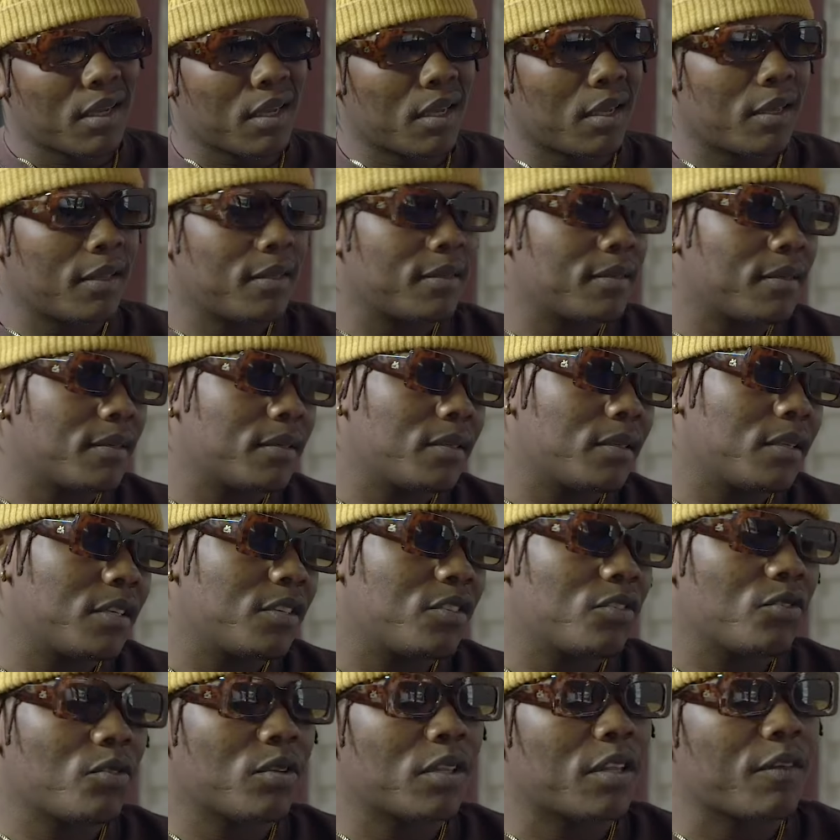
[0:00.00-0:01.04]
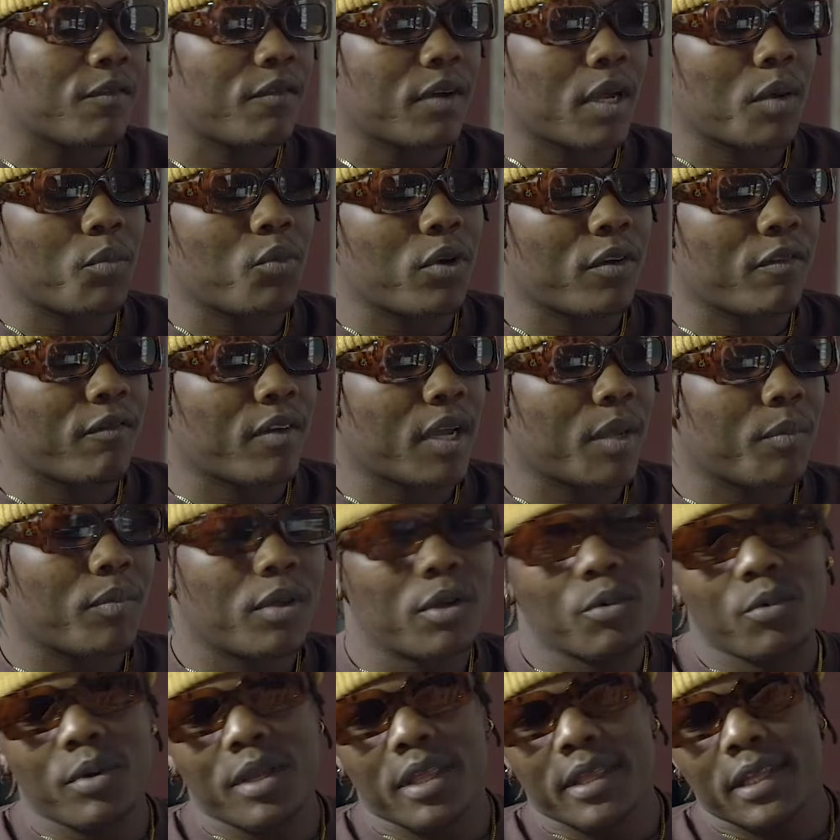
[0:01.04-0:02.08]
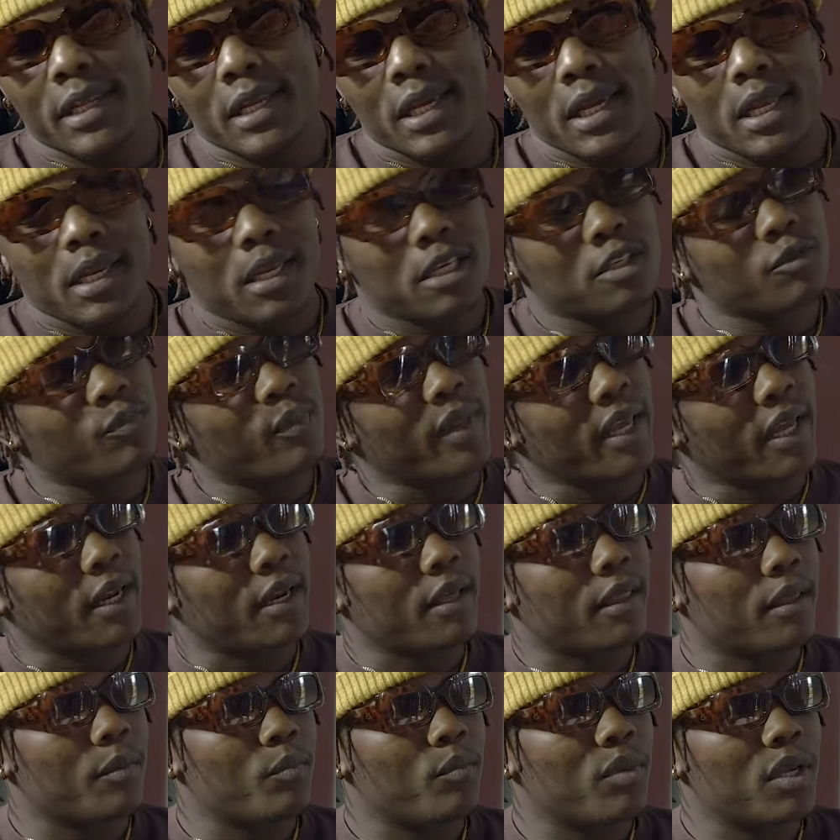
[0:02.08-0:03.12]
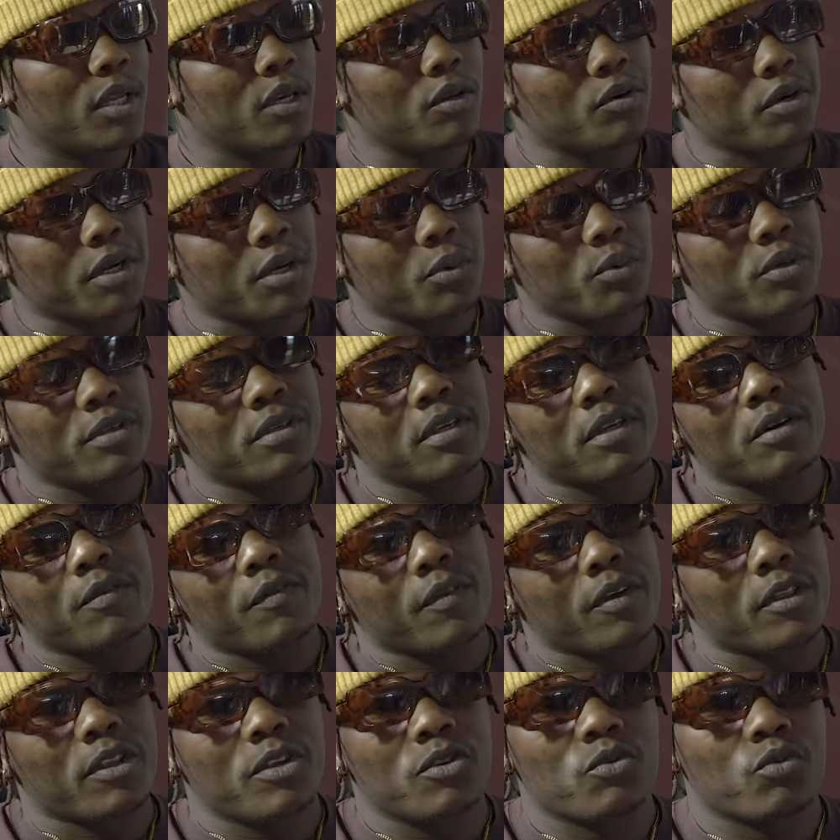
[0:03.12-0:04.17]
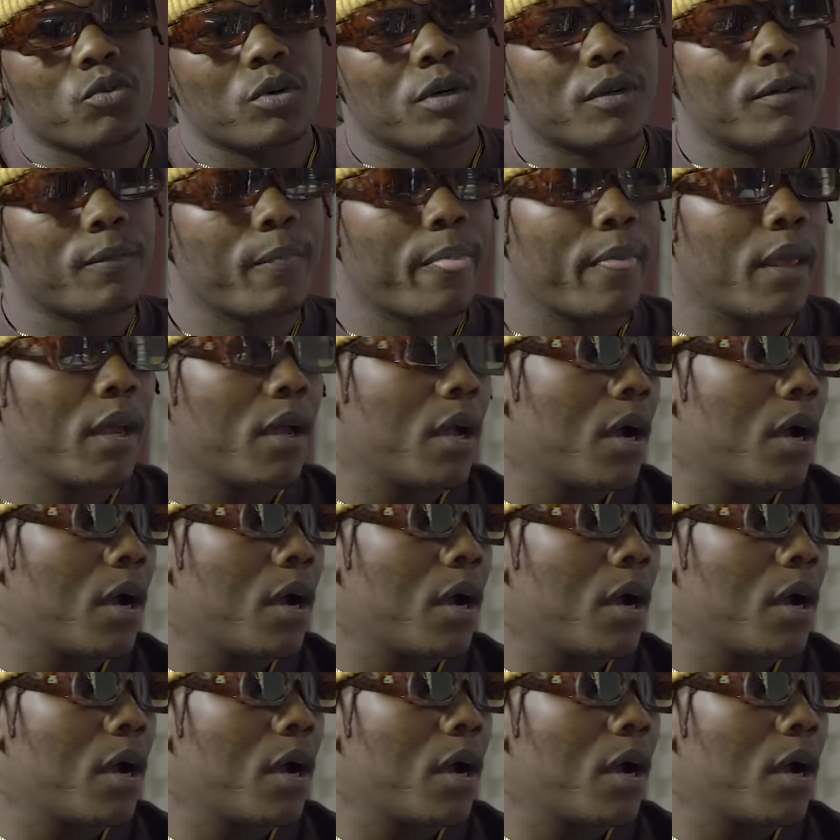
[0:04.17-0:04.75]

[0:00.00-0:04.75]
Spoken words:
Okay, this is not the vibe we're vibing with. Let's play another beat. Okay, we settle for this one.